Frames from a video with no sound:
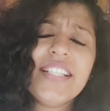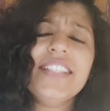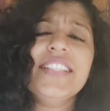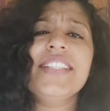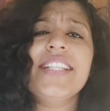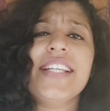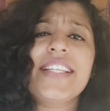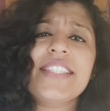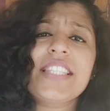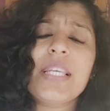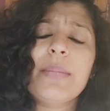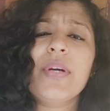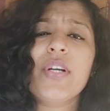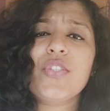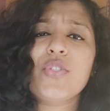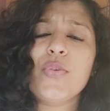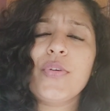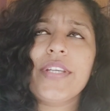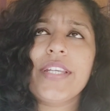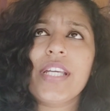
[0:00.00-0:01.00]
next
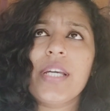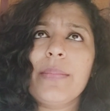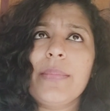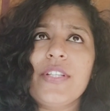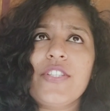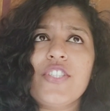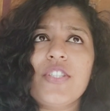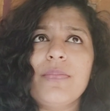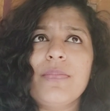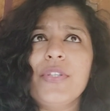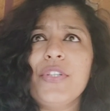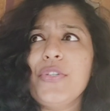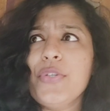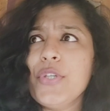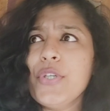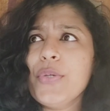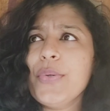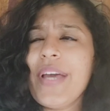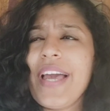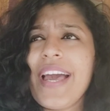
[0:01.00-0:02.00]
question. Do
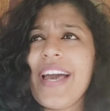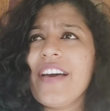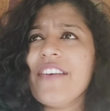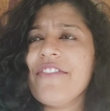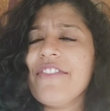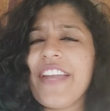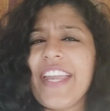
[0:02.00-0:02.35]
you have